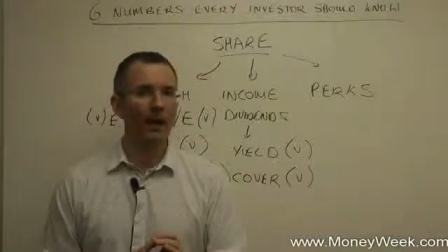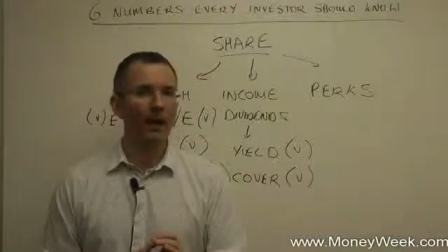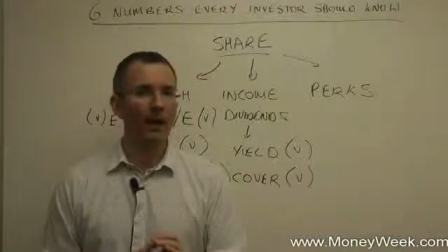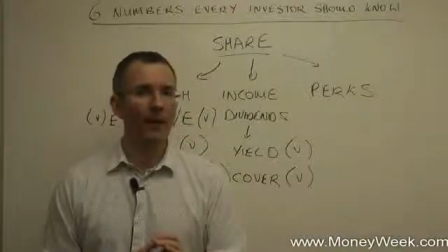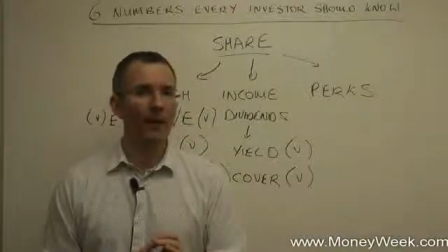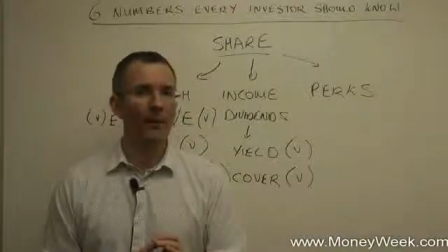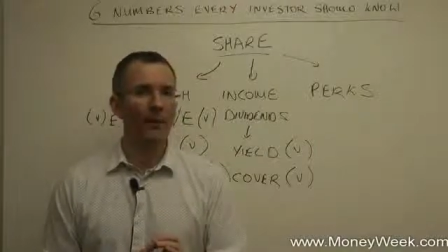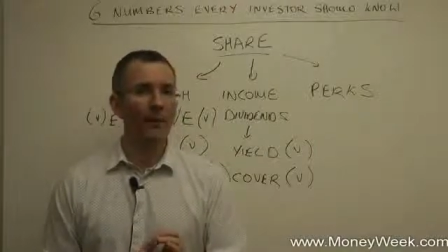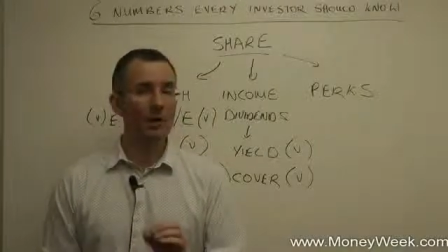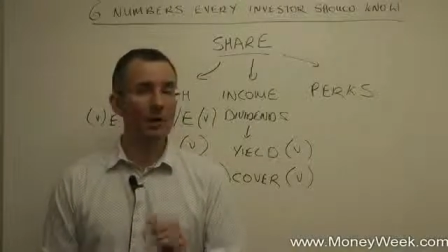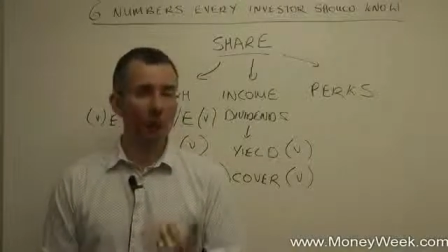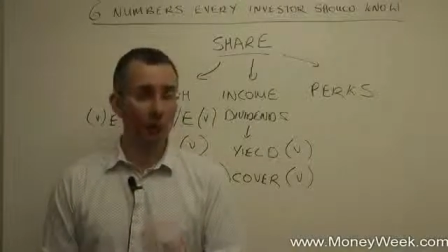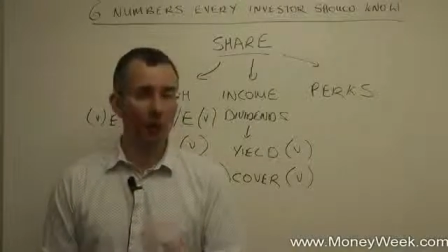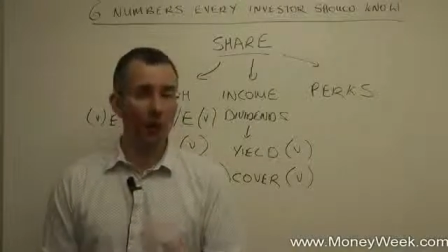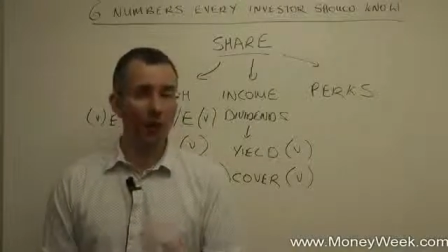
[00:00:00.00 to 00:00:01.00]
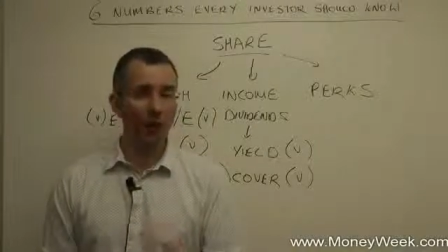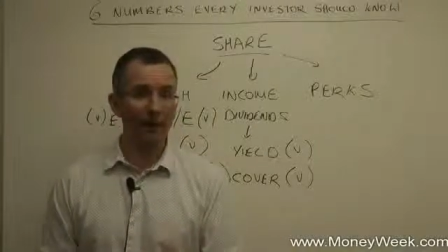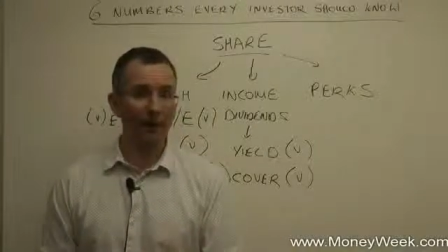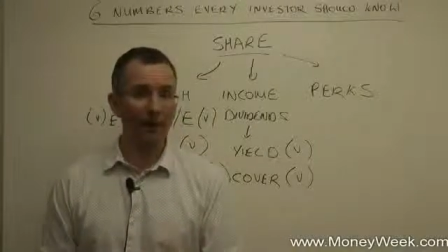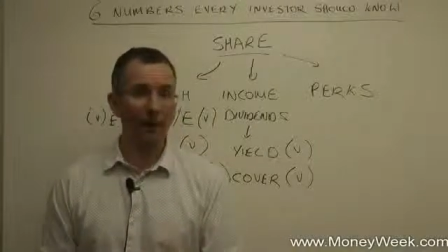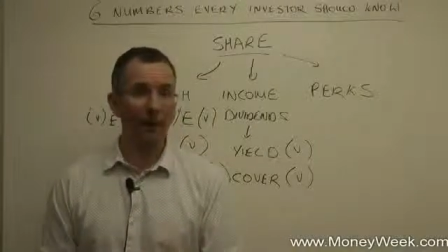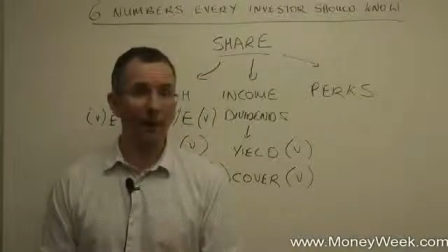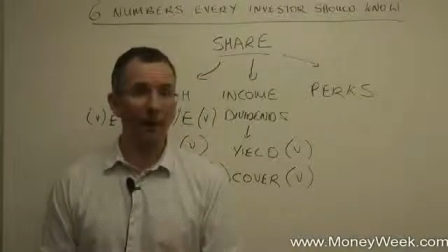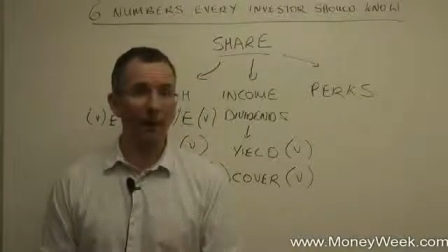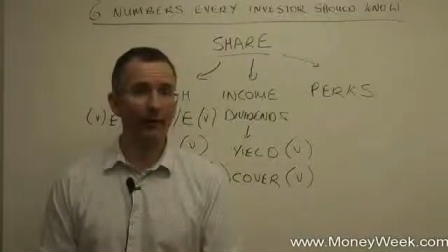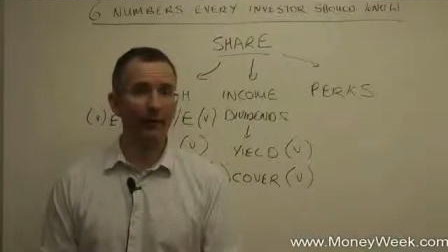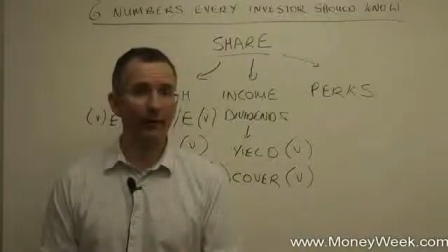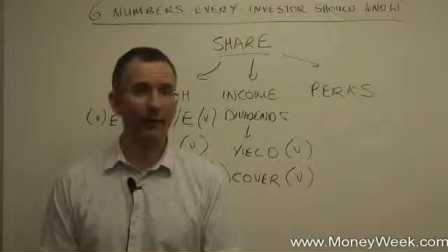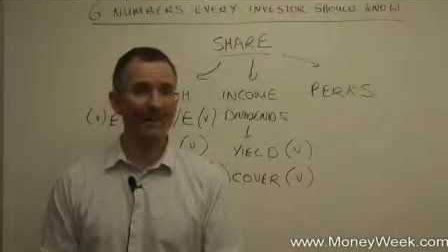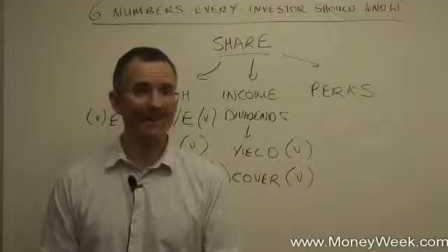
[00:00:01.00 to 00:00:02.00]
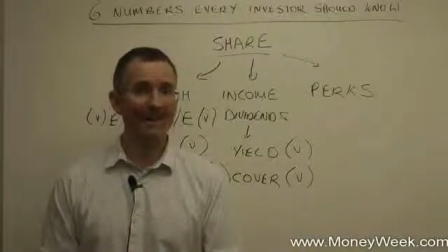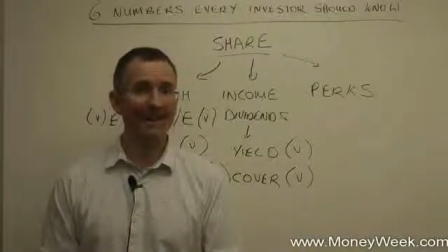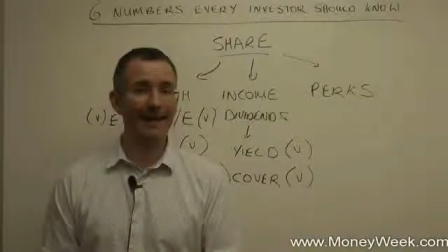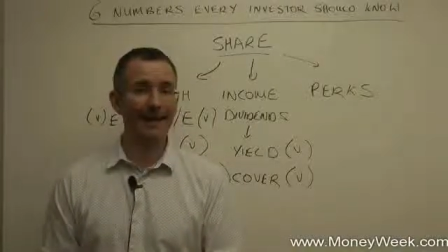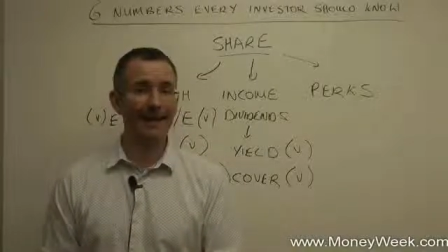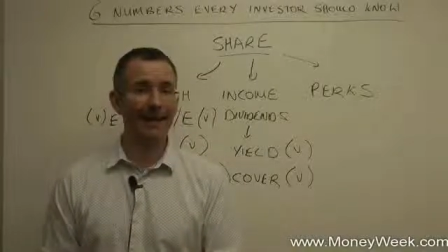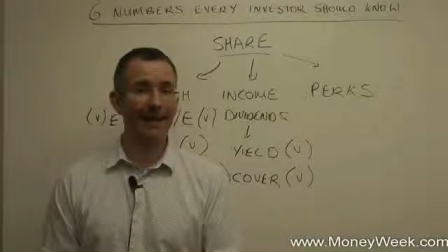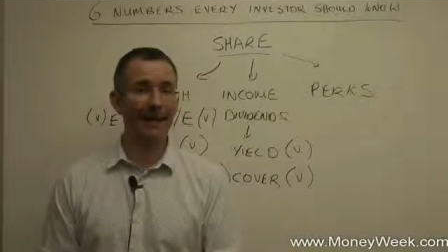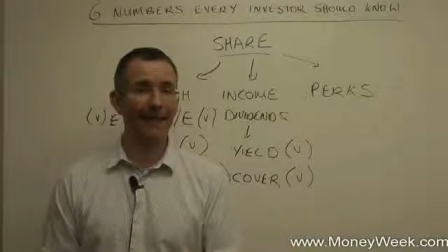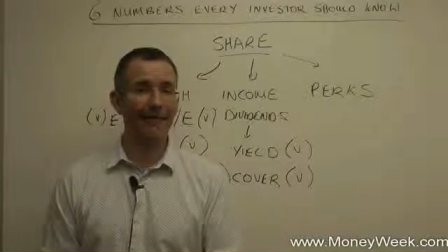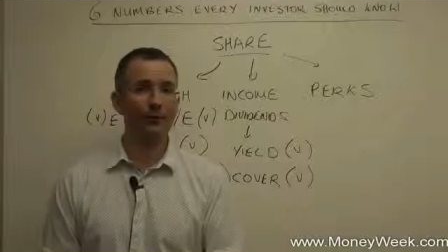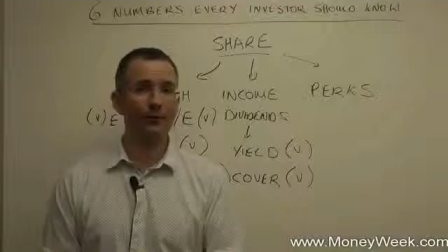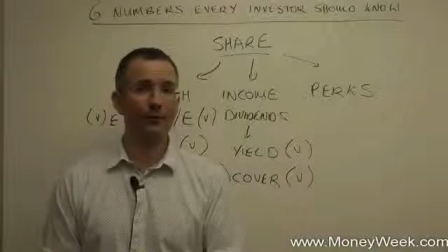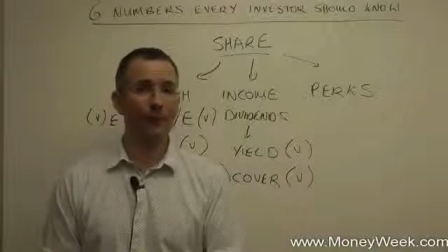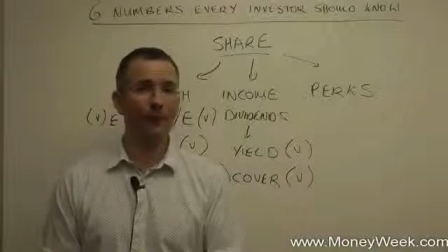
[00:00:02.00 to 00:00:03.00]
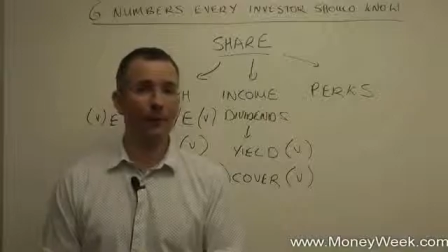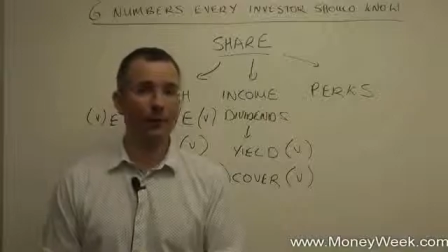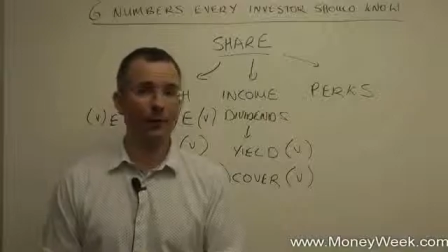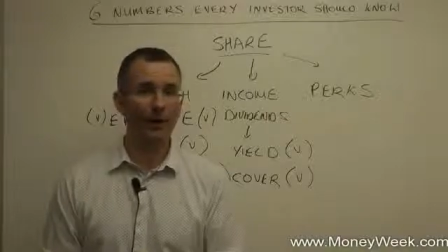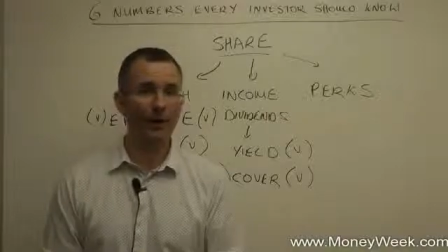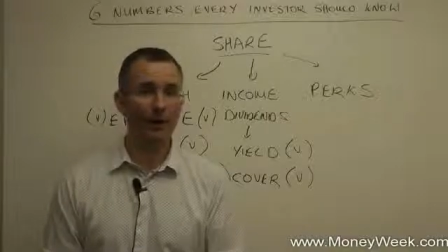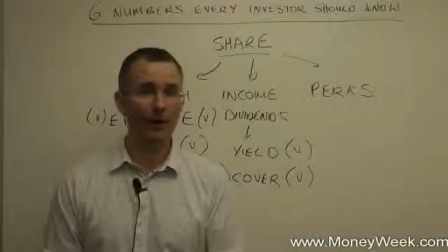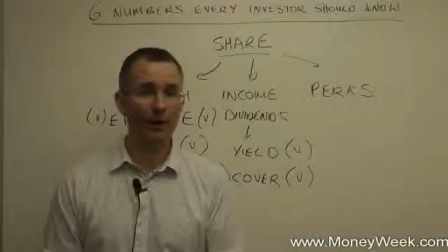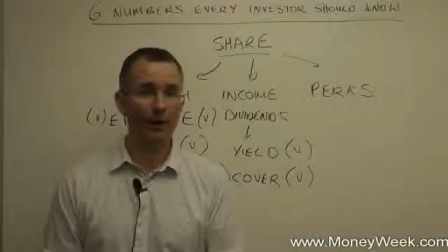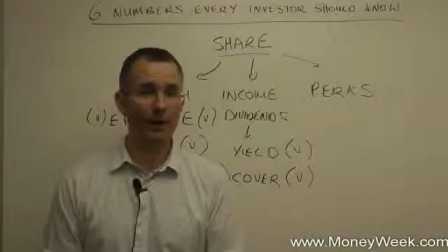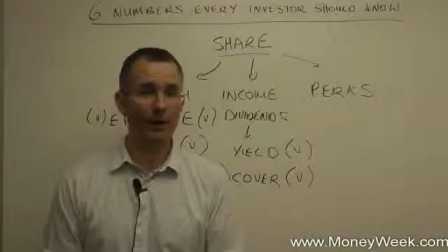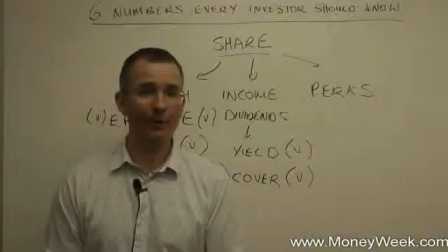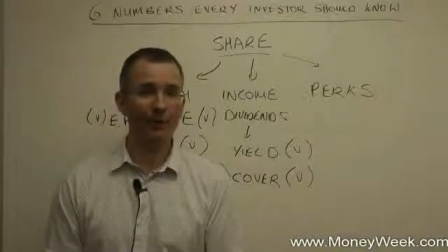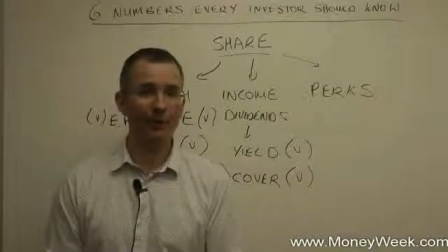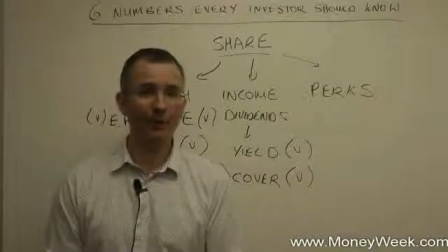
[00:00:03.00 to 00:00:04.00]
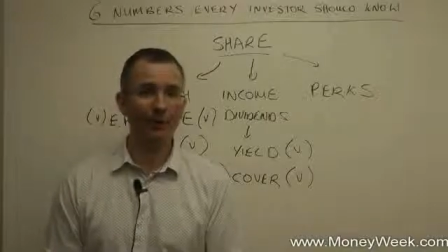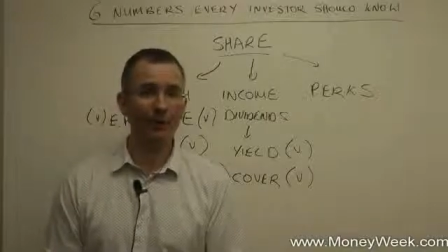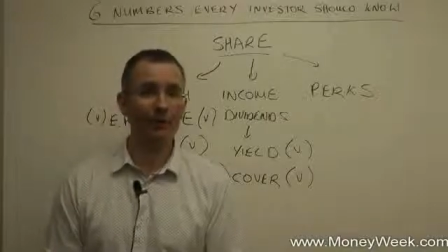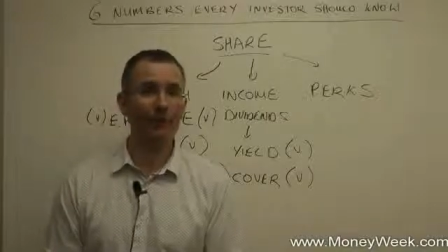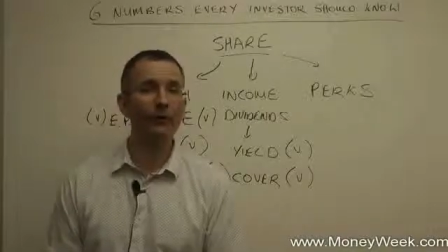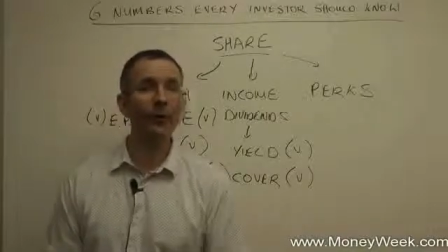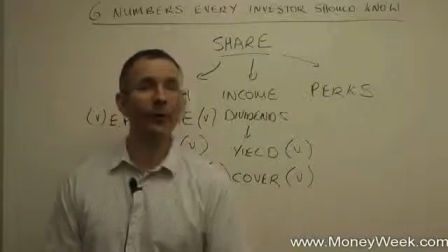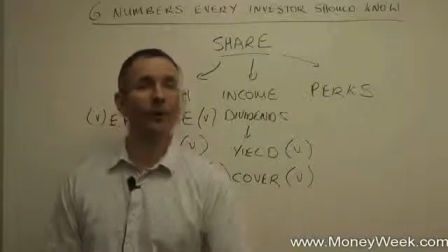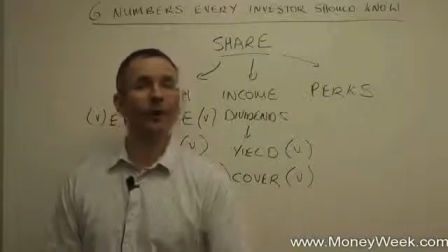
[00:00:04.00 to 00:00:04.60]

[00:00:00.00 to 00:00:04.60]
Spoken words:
Number one, are we expecting a decent rate of earnings growth from this business?